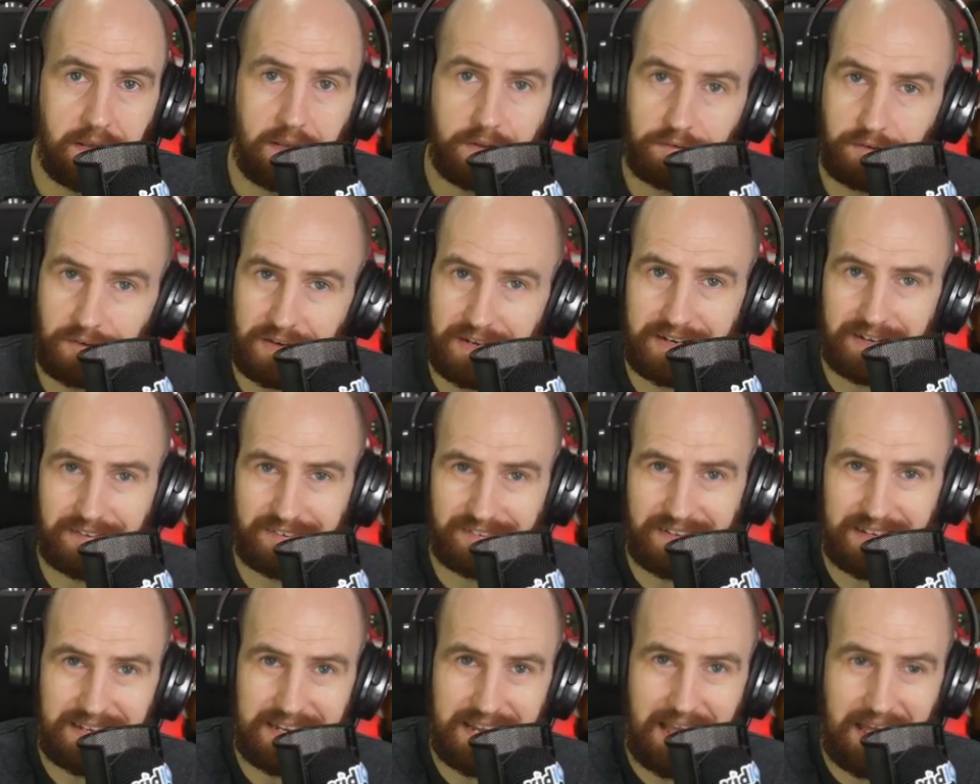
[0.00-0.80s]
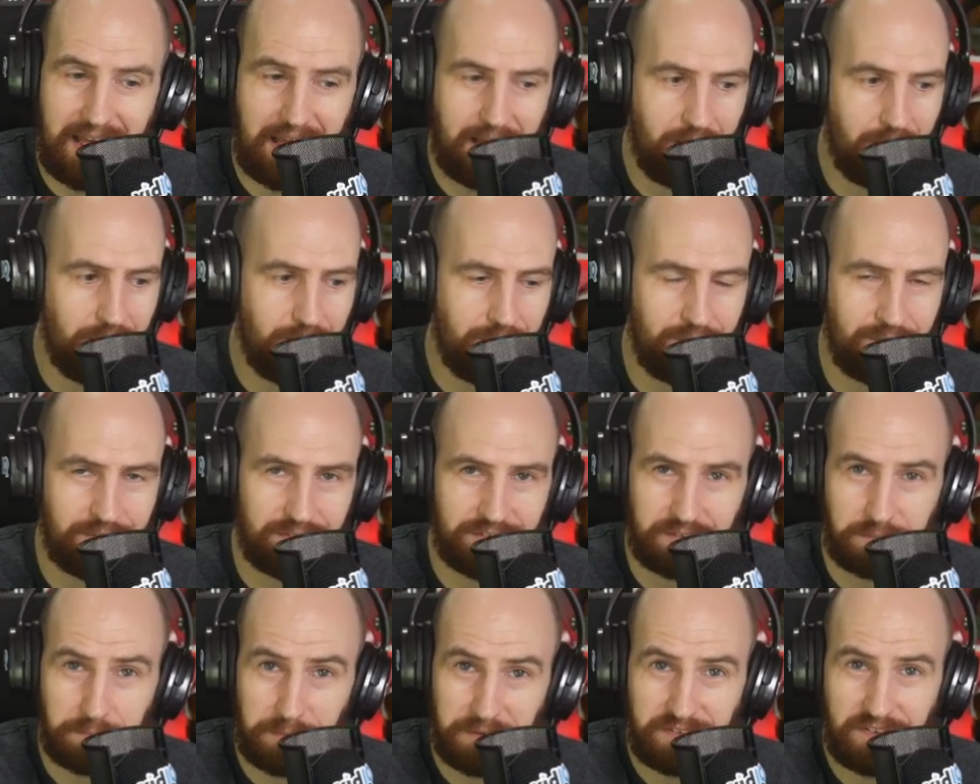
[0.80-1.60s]
So can you see how
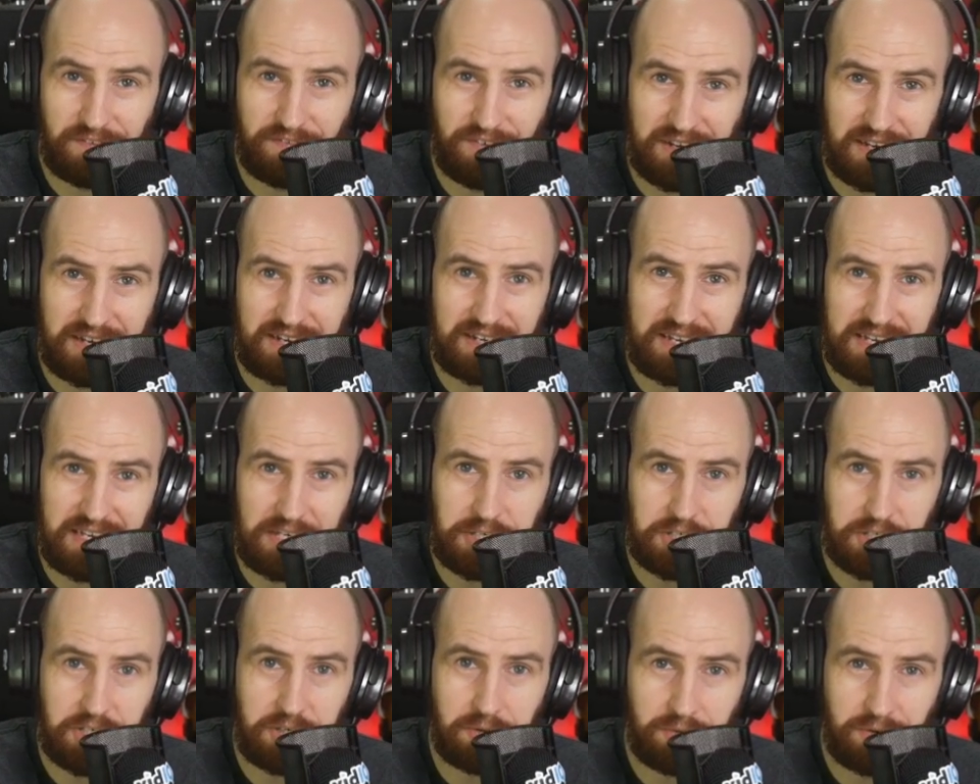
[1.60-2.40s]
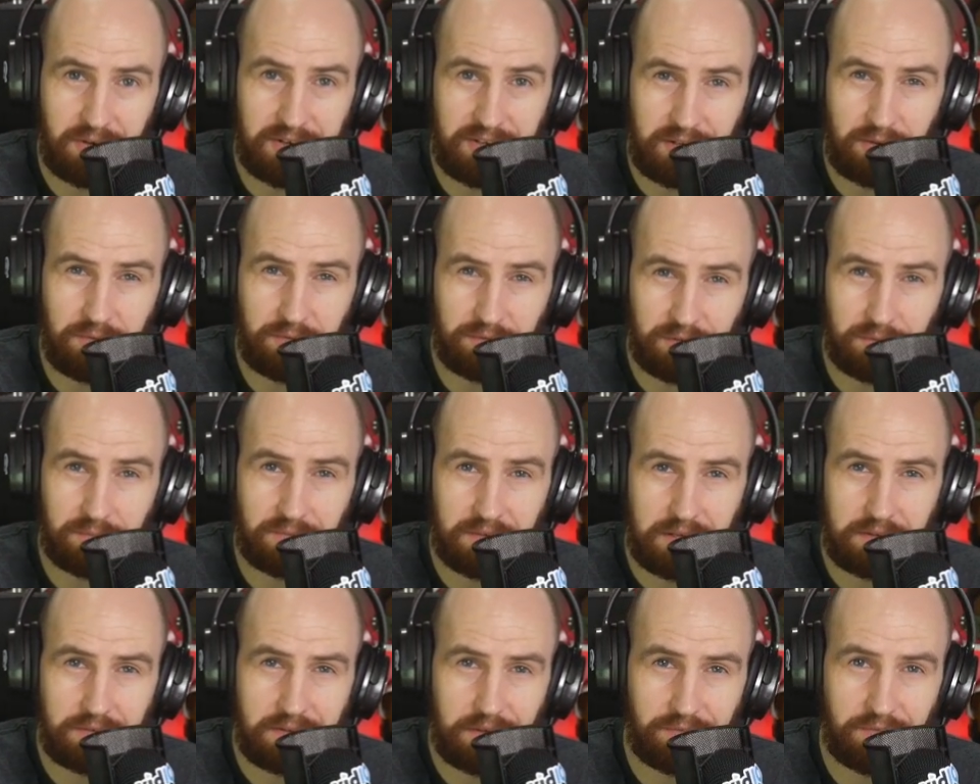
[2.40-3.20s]
specific and niche you, you
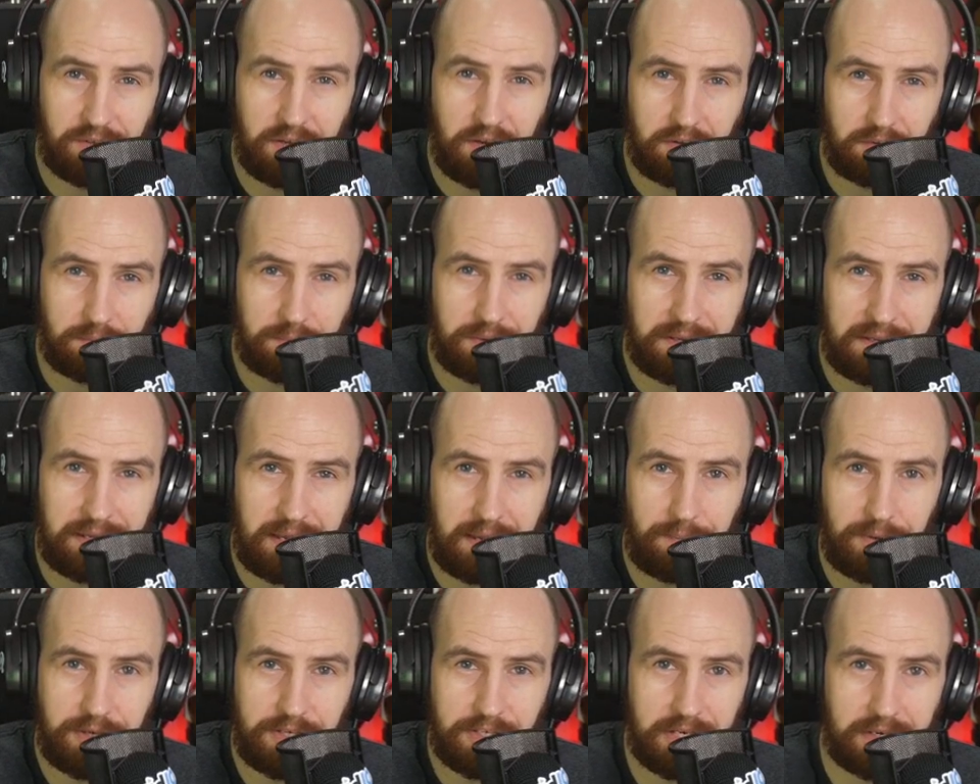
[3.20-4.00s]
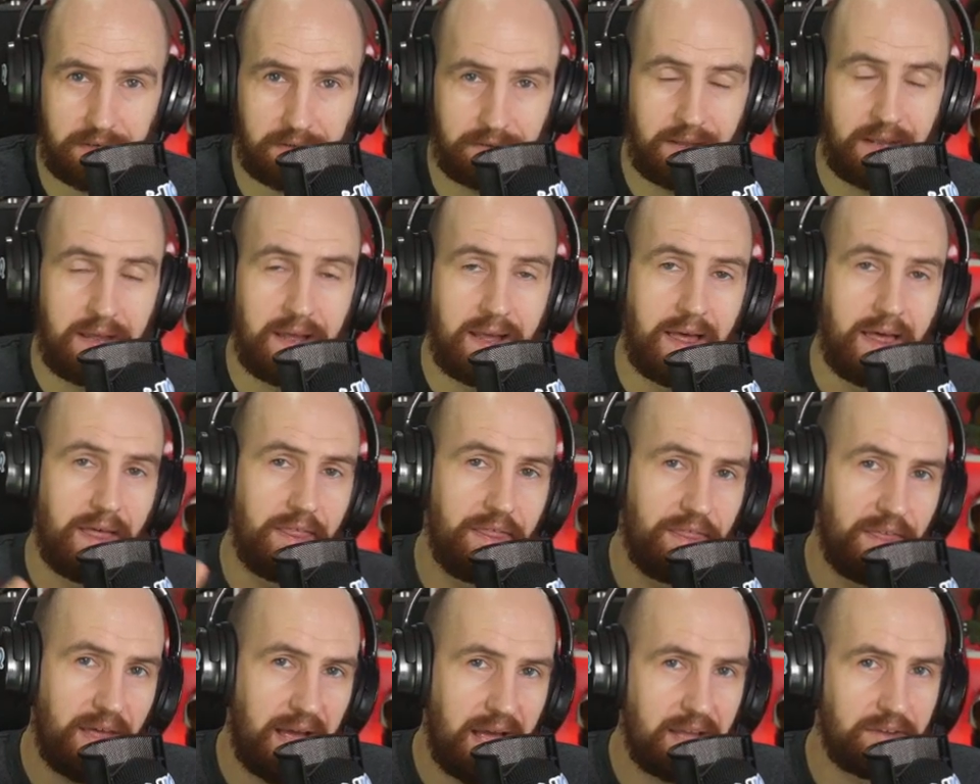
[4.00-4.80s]
sometimes have to go to be a gaming channel?
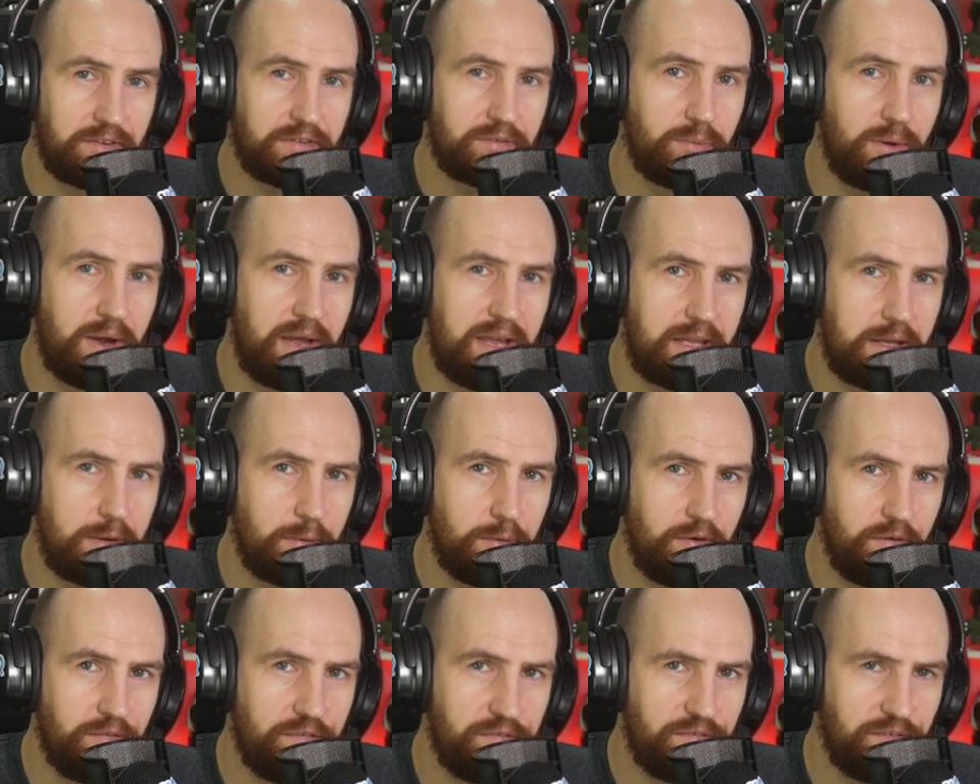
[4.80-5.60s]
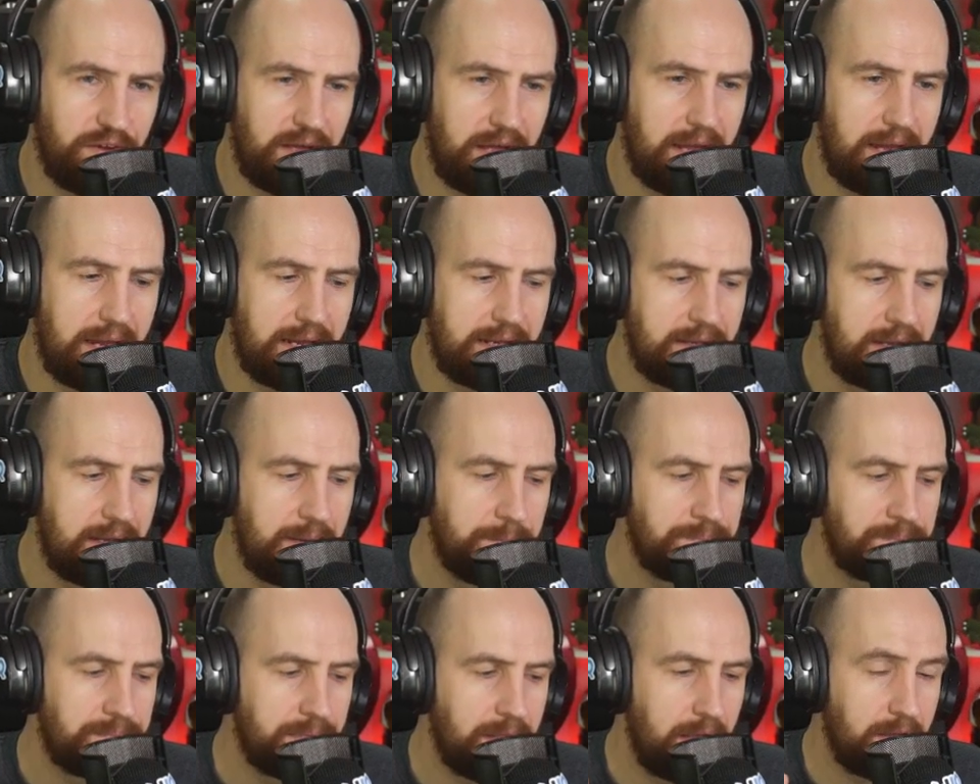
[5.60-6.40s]
That's where you will find
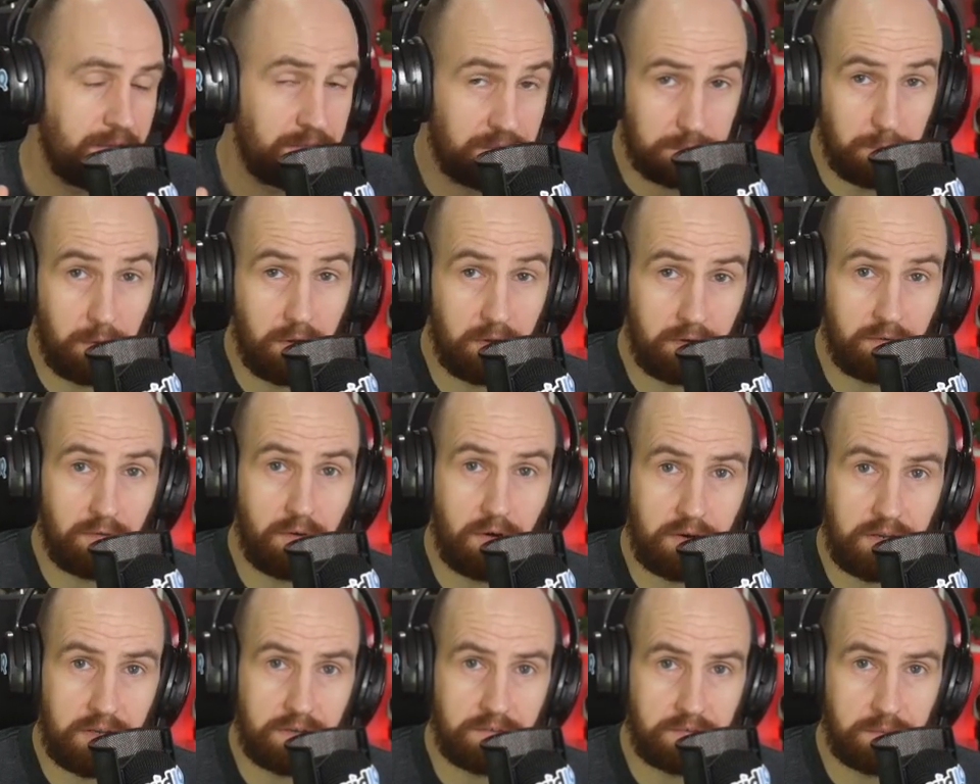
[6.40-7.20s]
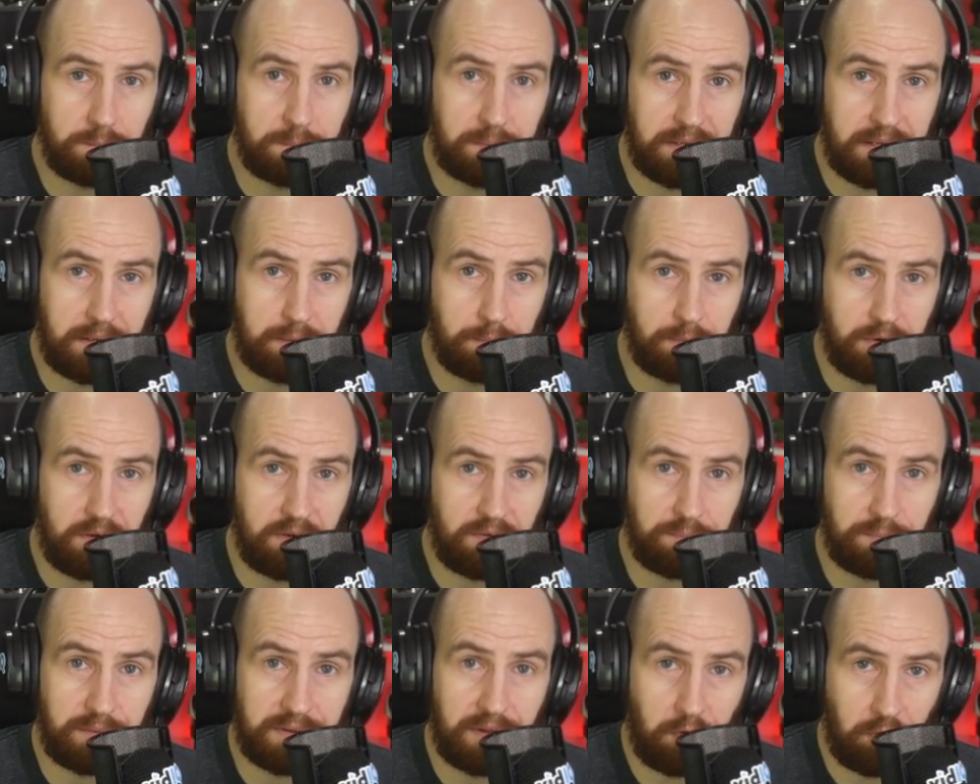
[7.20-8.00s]
a smaller audience to begin
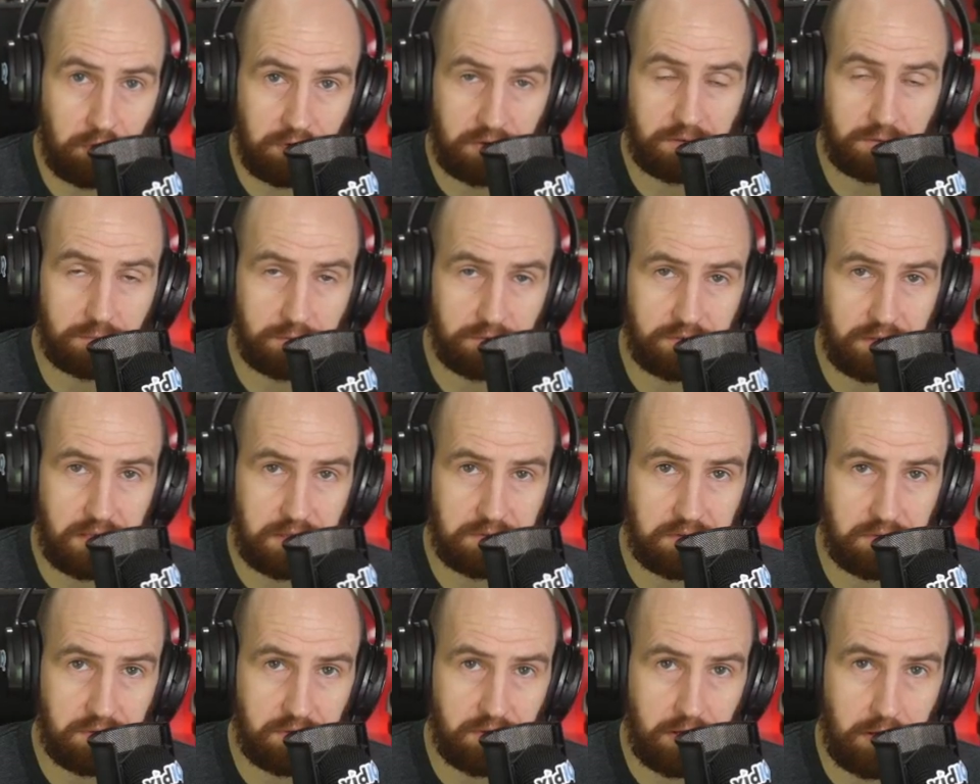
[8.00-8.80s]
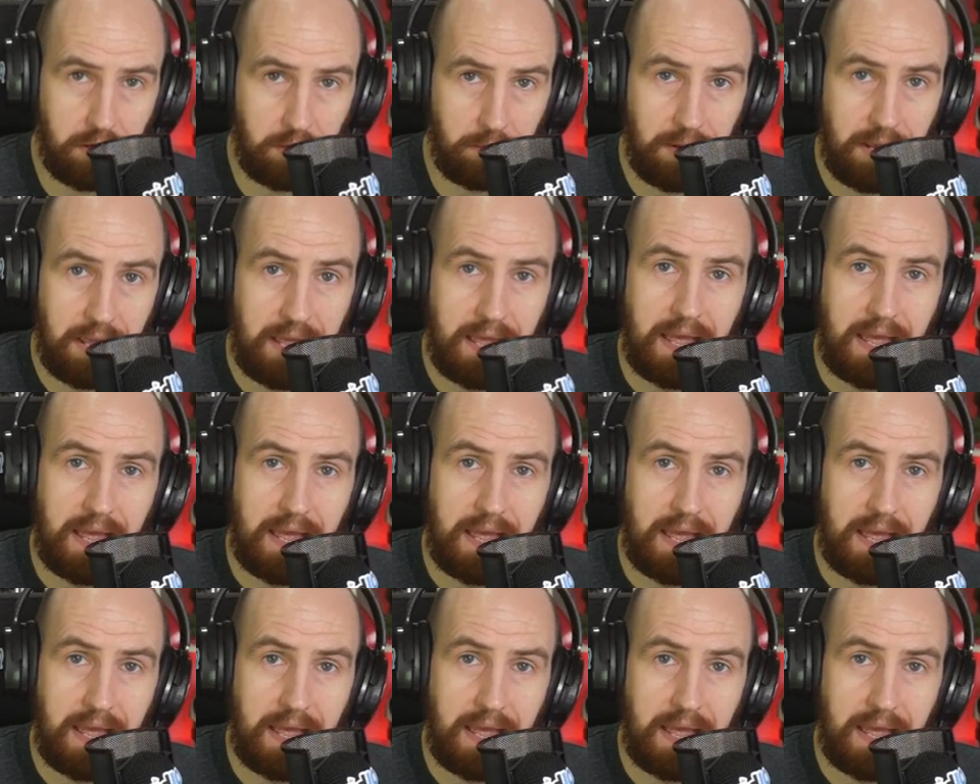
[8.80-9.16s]
with, but the audience will start to grow.